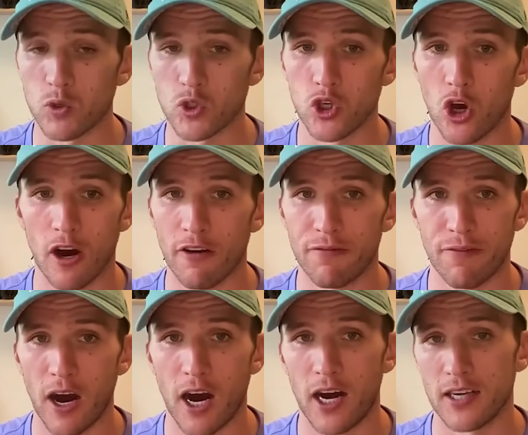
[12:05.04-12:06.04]
not a
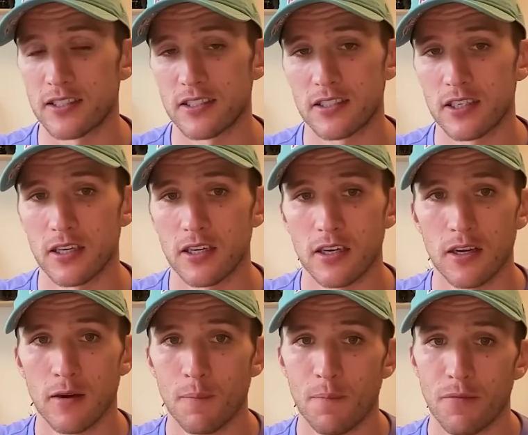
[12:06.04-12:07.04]
fast
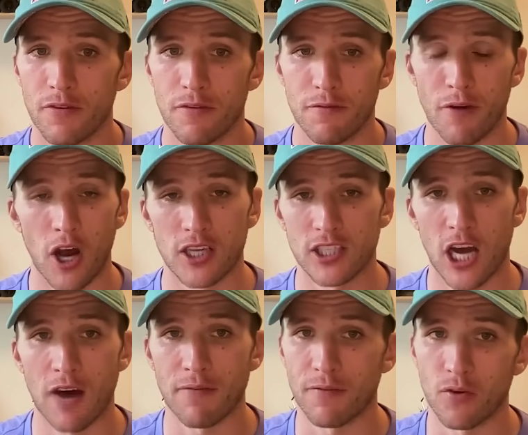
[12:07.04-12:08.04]
first
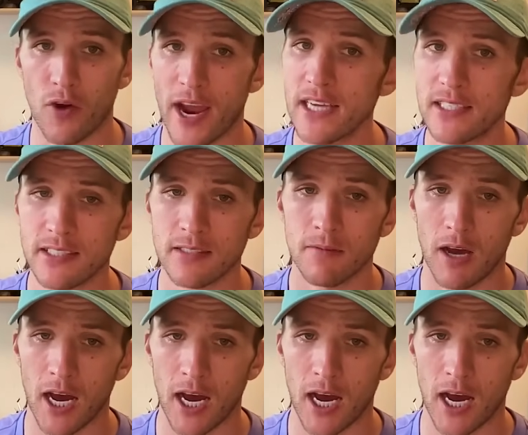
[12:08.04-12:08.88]
half of the race.